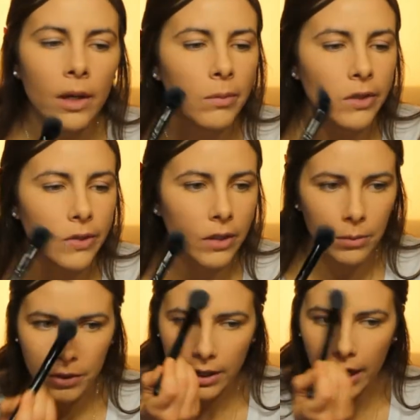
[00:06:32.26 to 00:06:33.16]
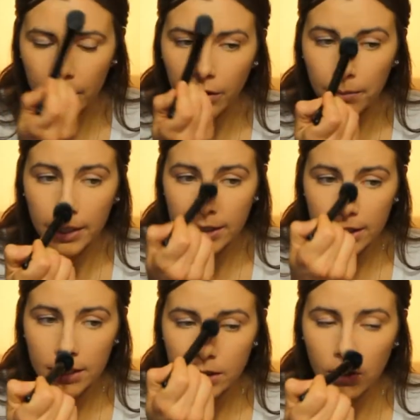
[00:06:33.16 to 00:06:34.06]
I'm also going to put that around my
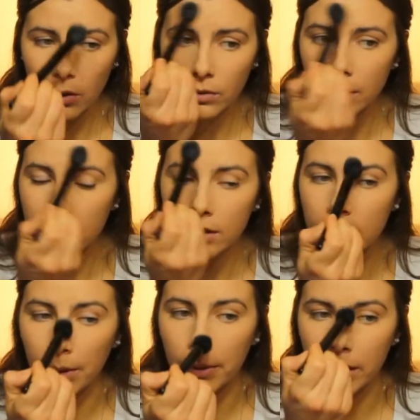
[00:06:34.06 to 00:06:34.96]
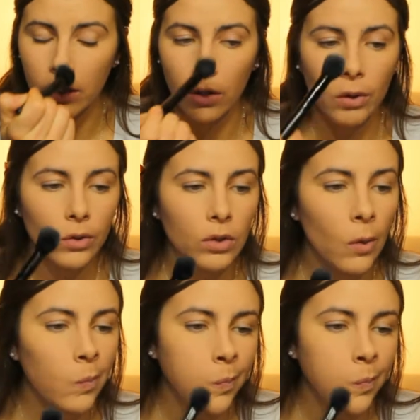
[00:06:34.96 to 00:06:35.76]
T-zone, down my nose,